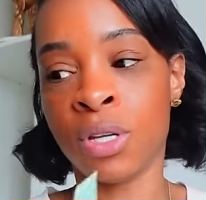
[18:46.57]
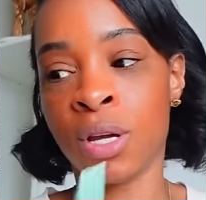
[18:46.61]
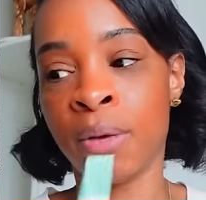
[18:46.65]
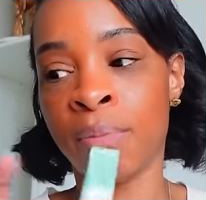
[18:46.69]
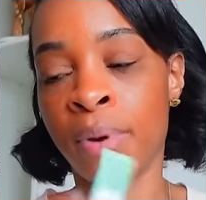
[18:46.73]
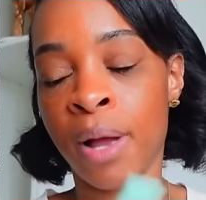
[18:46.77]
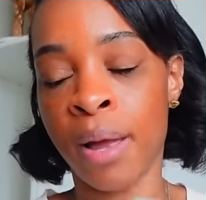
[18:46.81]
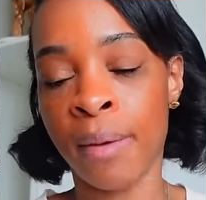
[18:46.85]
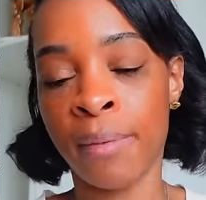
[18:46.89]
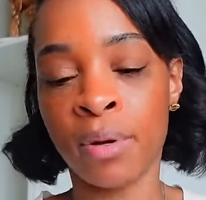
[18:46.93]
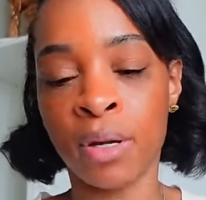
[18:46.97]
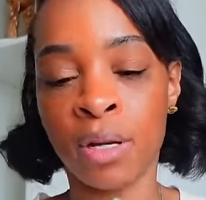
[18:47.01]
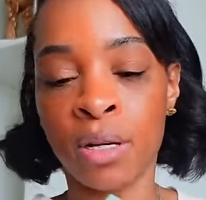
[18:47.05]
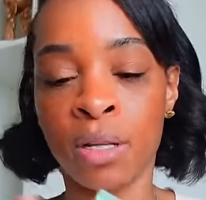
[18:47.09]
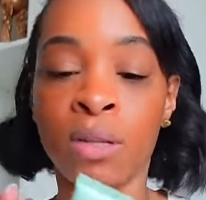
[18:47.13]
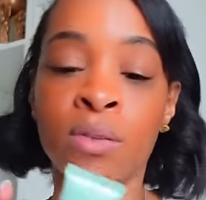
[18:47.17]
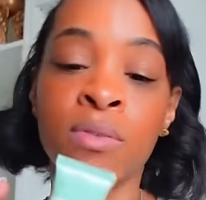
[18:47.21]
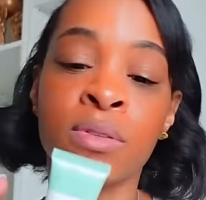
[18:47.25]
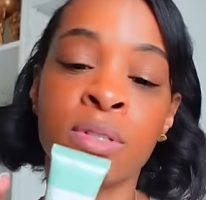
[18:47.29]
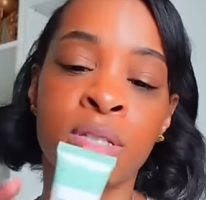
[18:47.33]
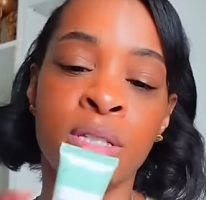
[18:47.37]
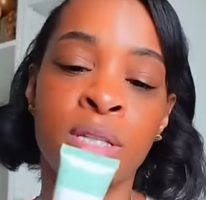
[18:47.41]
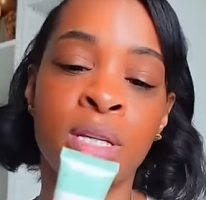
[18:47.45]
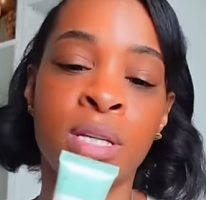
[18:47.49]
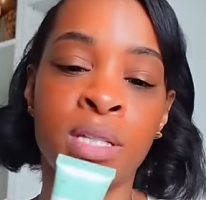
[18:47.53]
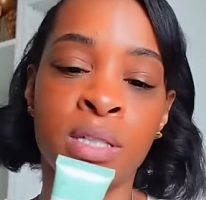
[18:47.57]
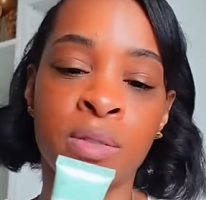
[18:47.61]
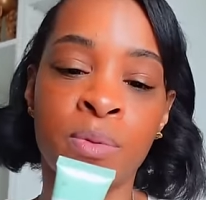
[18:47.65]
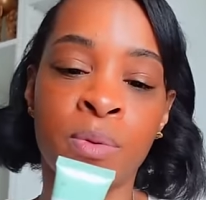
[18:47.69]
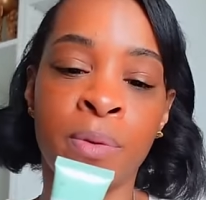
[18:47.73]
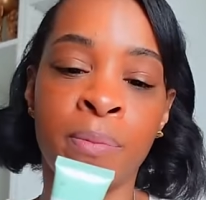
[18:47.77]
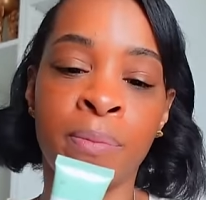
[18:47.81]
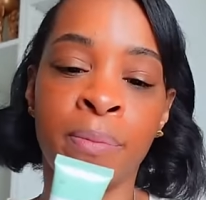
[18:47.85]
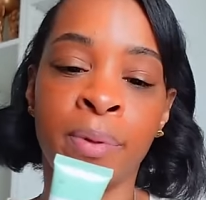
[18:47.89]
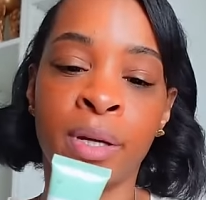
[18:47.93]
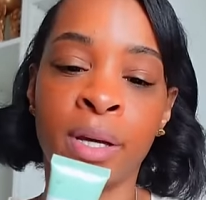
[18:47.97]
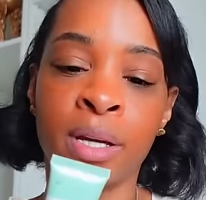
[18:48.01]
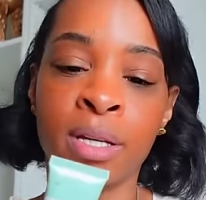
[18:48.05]
I'm probably gonna use this
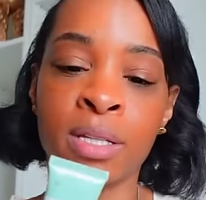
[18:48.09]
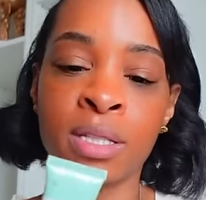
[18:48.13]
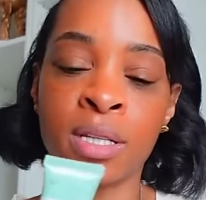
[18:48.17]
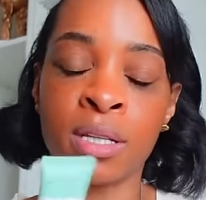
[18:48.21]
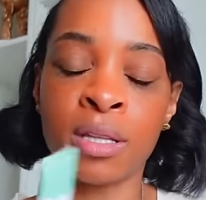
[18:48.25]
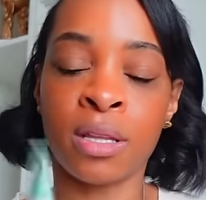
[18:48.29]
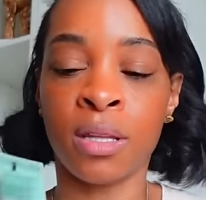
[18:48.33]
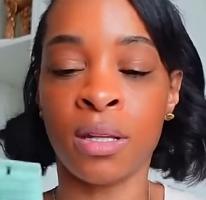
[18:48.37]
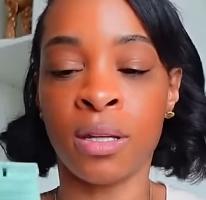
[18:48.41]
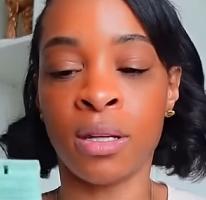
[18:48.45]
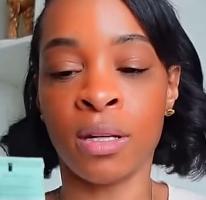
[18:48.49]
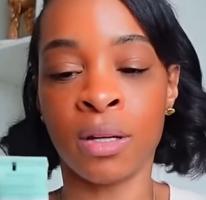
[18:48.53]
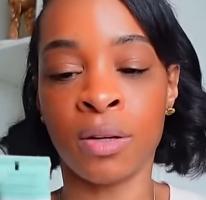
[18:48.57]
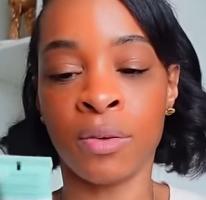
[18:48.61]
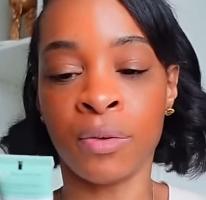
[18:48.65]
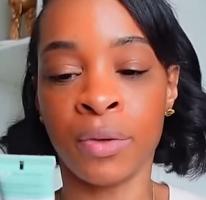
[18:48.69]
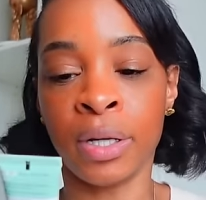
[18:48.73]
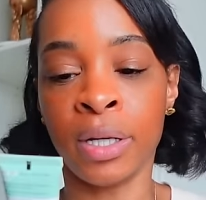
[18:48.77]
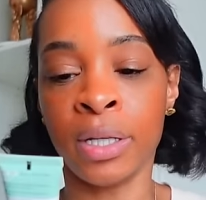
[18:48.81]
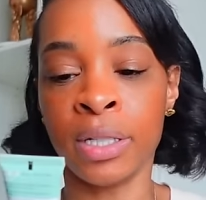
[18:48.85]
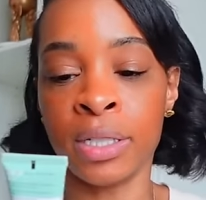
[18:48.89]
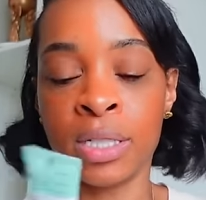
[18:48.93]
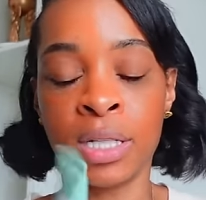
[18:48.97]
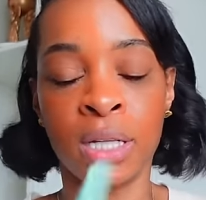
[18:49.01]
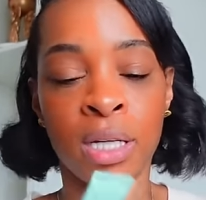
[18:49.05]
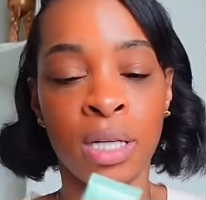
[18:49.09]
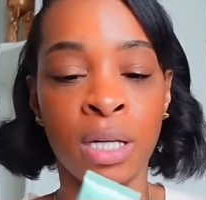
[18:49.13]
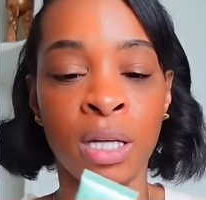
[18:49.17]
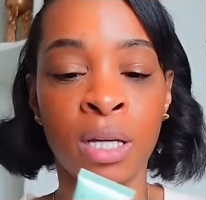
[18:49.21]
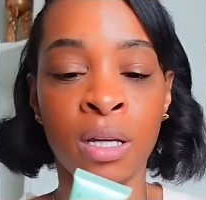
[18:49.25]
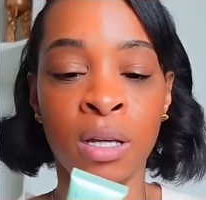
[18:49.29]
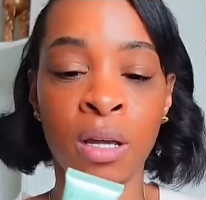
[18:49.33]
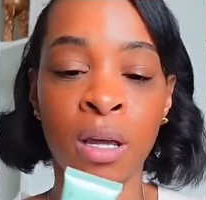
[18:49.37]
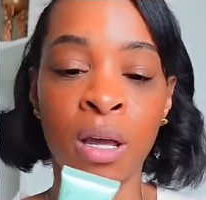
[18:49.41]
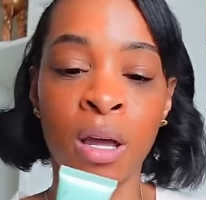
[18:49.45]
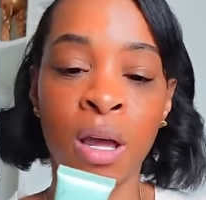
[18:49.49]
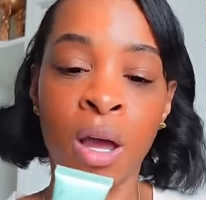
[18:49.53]
one because of the green tea.